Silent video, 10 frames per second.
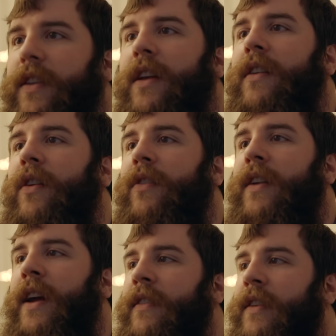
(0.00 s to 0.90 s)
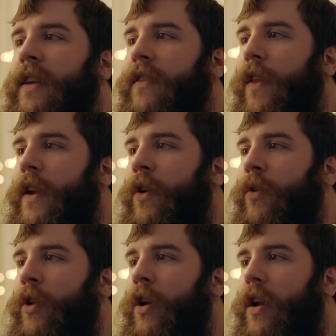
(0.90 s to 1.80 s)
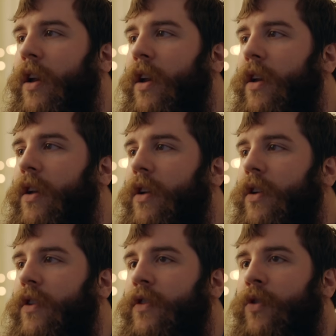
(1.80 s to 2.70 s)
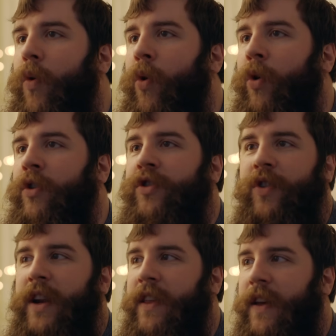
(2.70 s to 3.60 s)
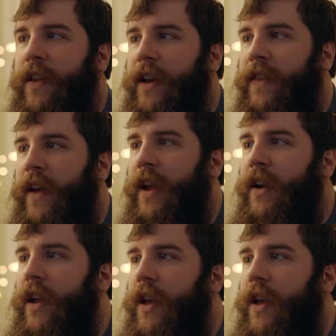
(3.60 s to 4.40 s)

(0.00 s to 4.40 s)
skin tones nicely and so they don't look too orange or anything like that.